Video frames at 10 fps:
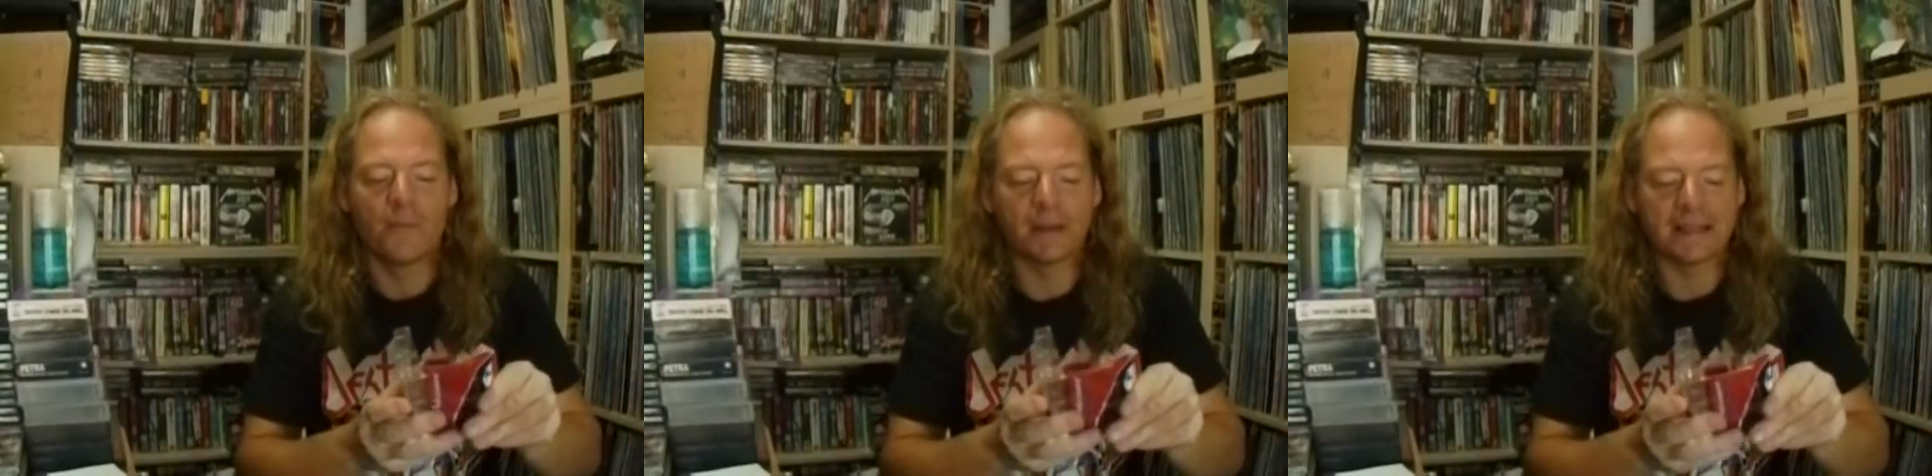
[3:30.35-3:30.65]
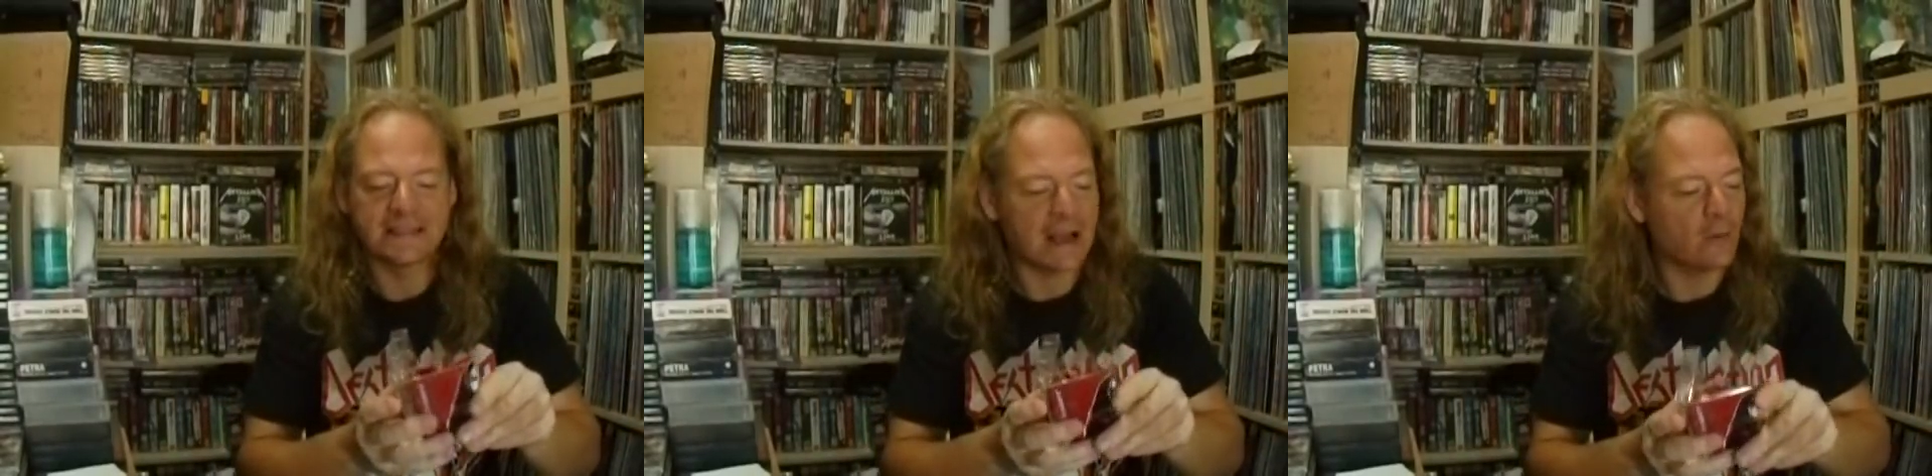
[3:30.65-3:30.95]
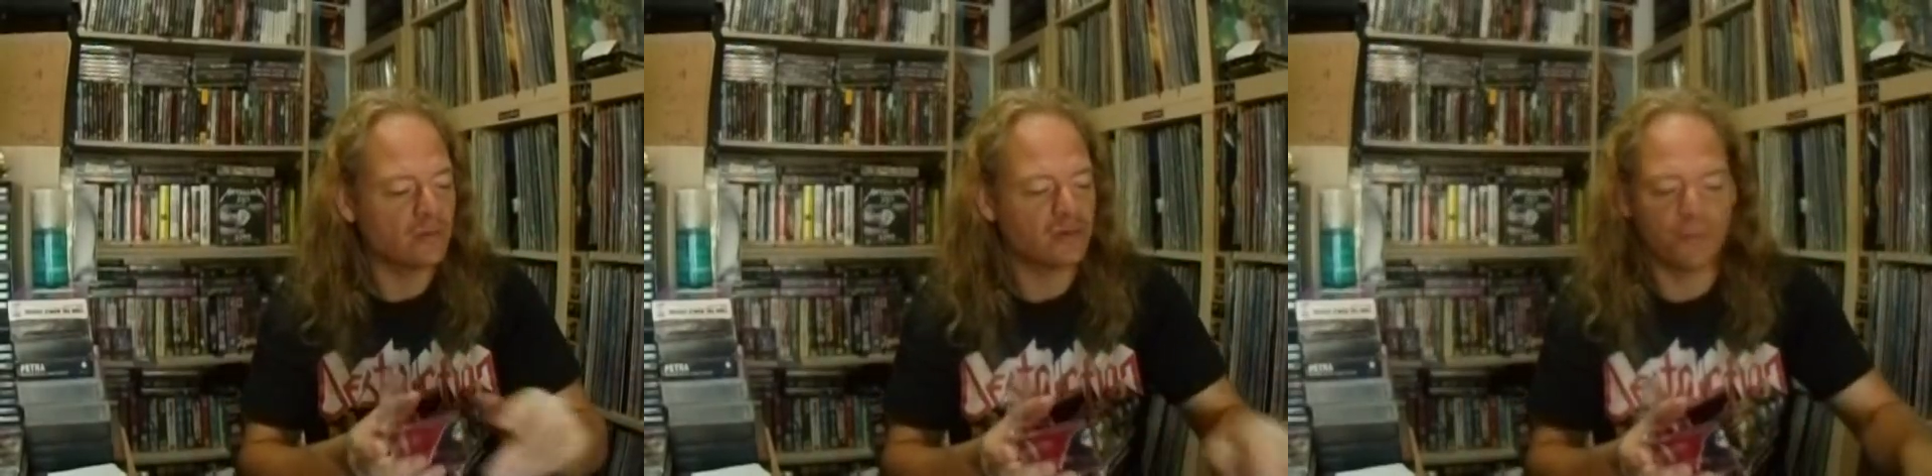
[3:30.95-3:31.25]
but it
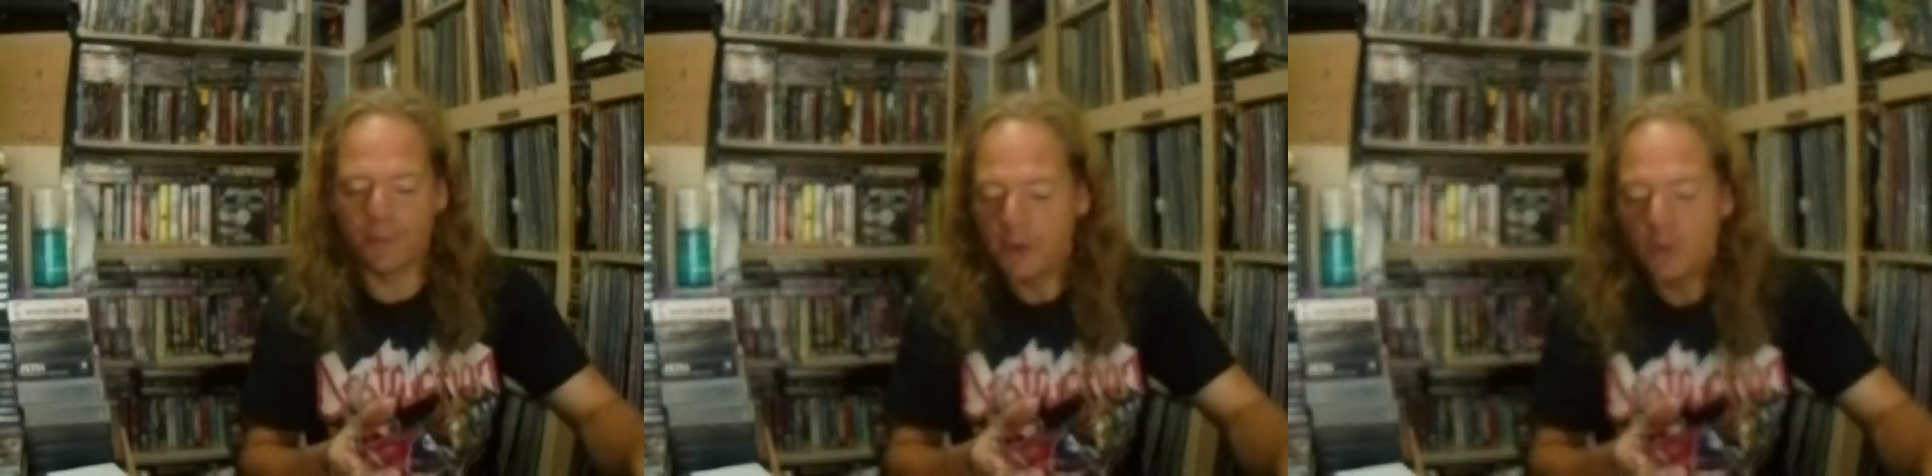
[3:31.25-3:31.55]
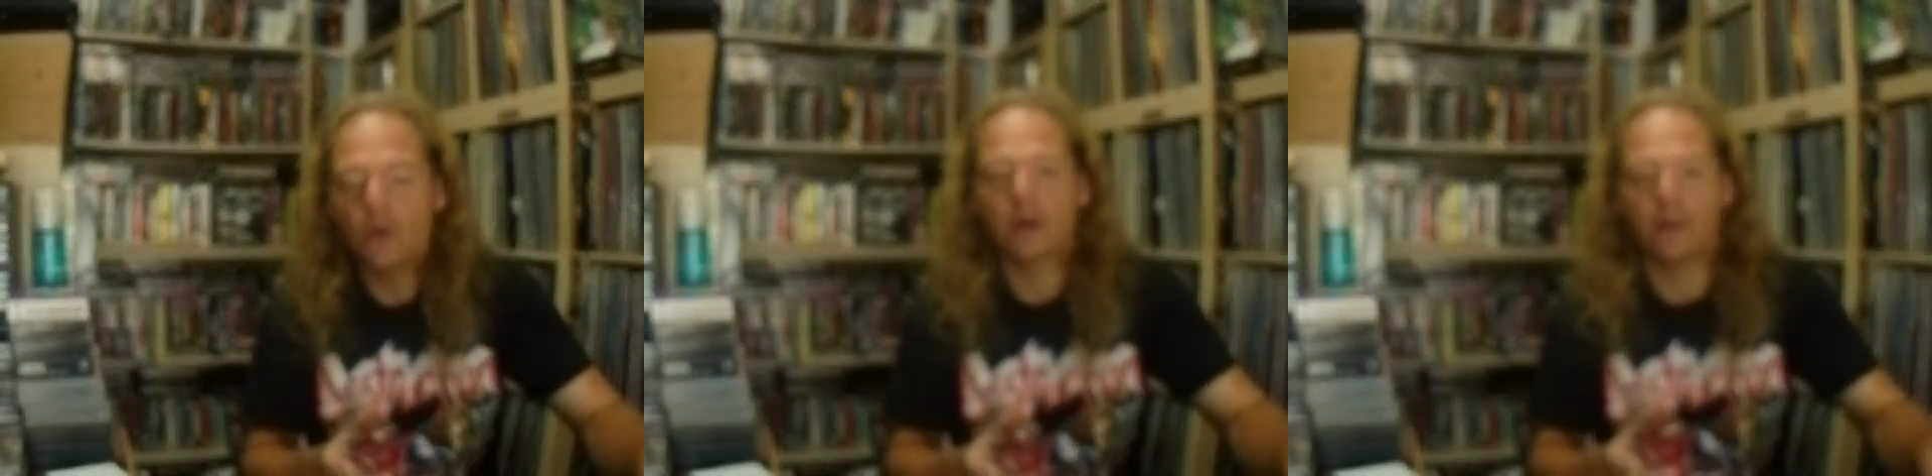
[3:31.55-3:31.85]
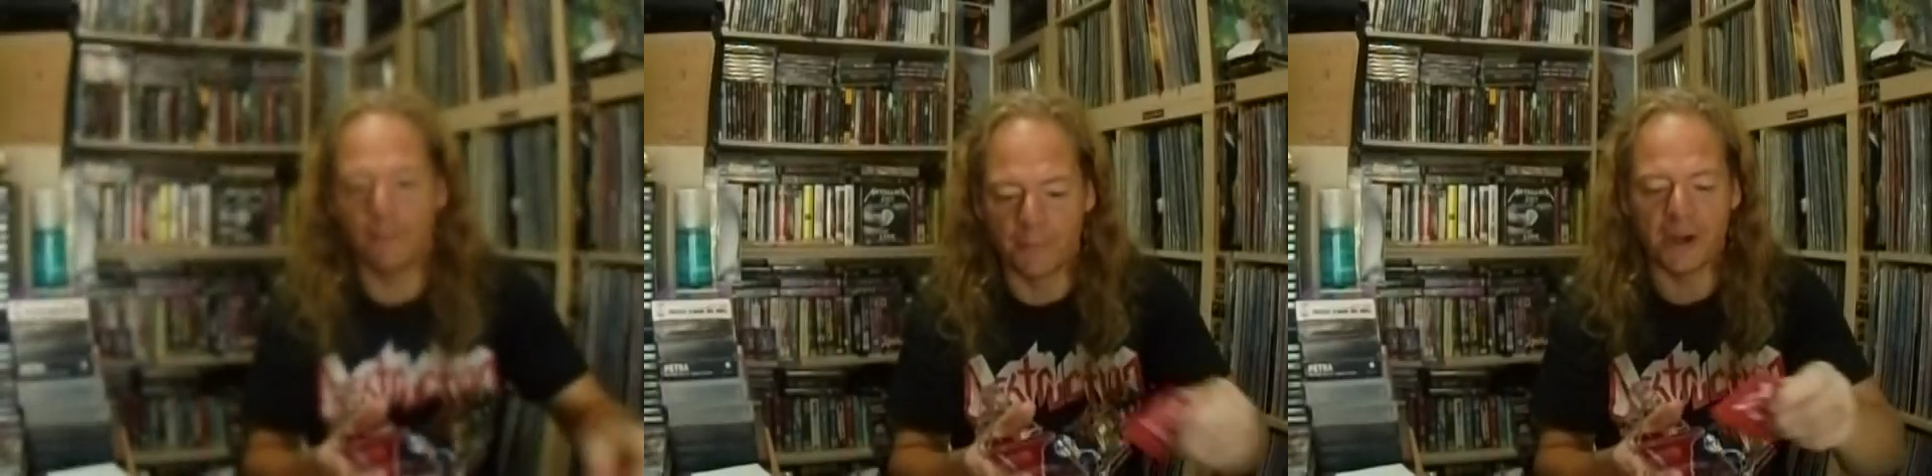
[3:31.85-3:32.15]
sounds pure
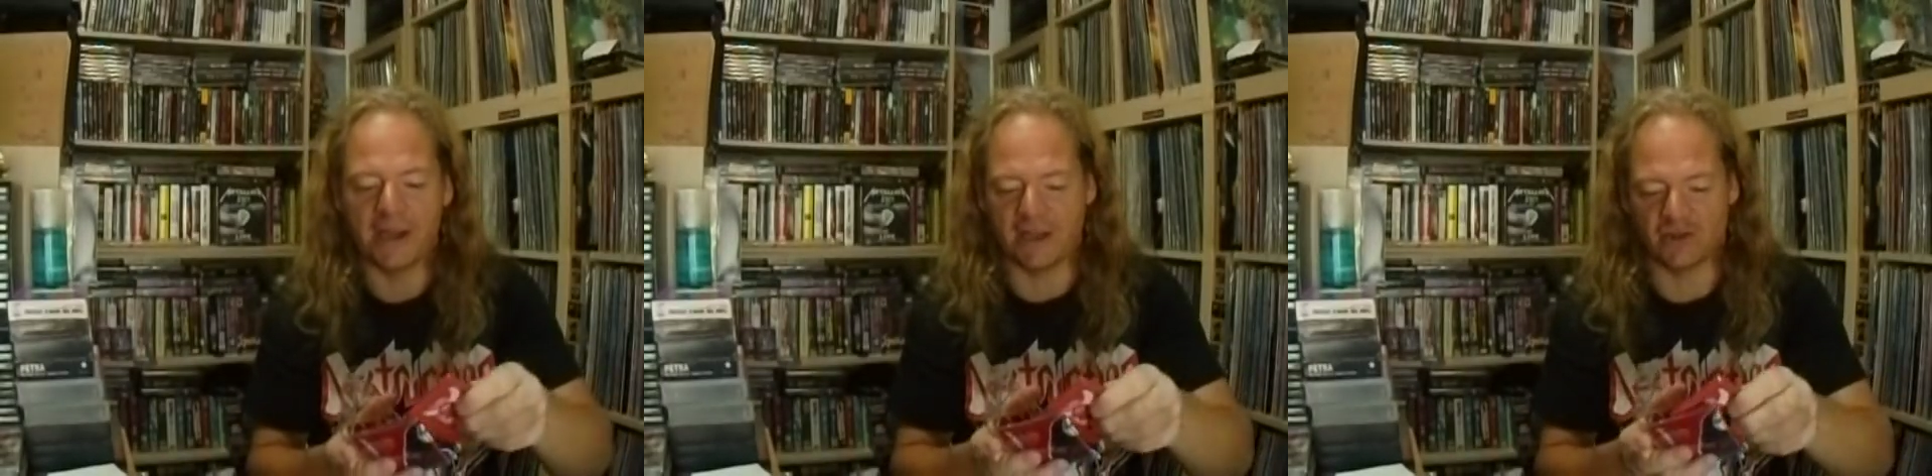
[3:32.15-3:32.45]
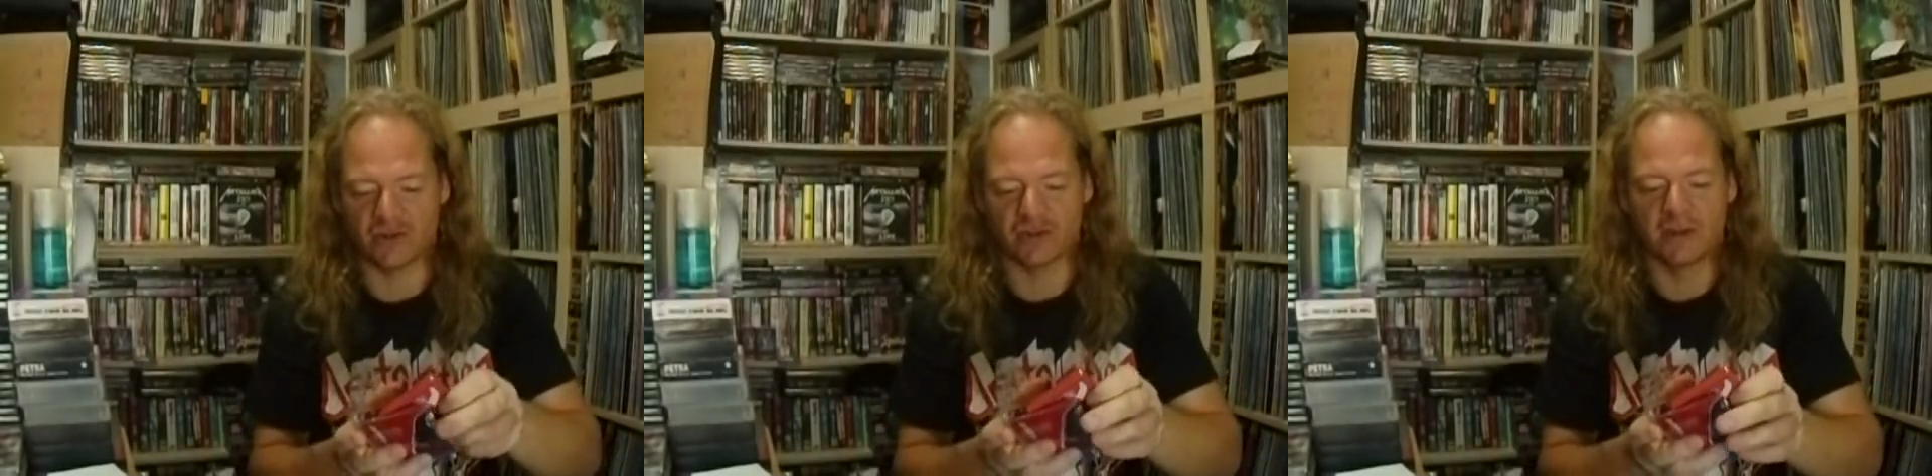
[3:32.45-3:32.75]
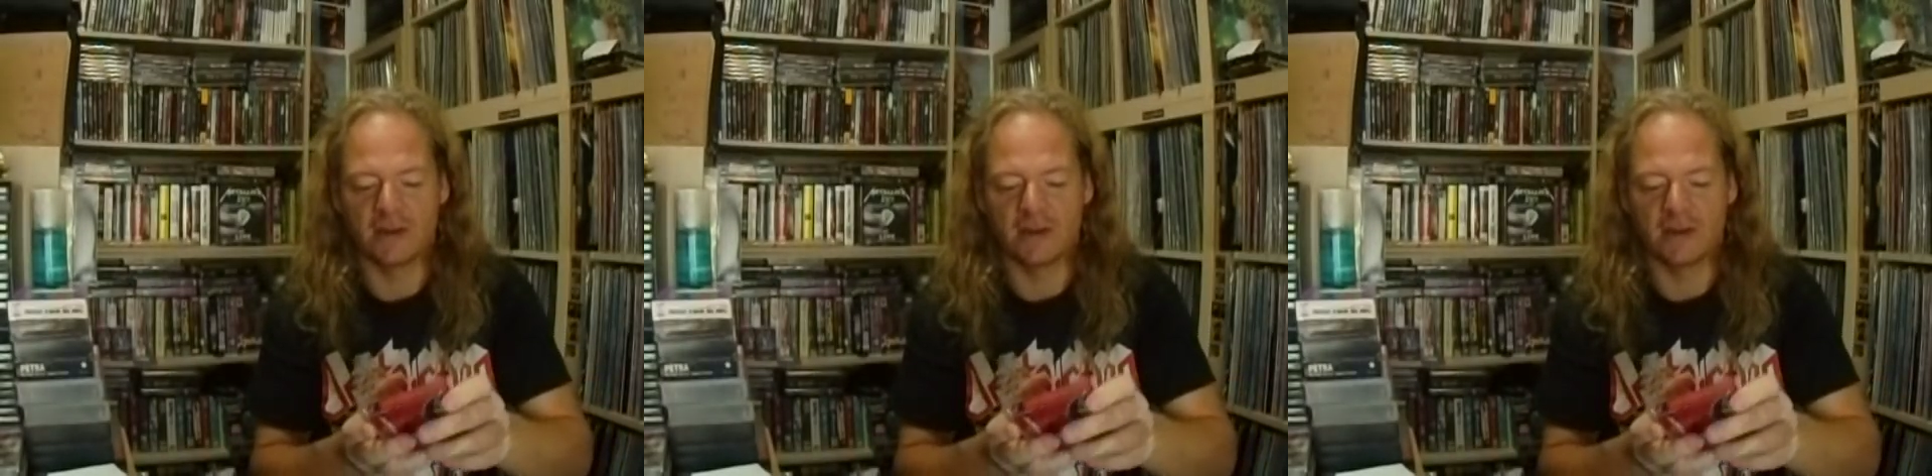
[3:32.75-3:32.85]
British.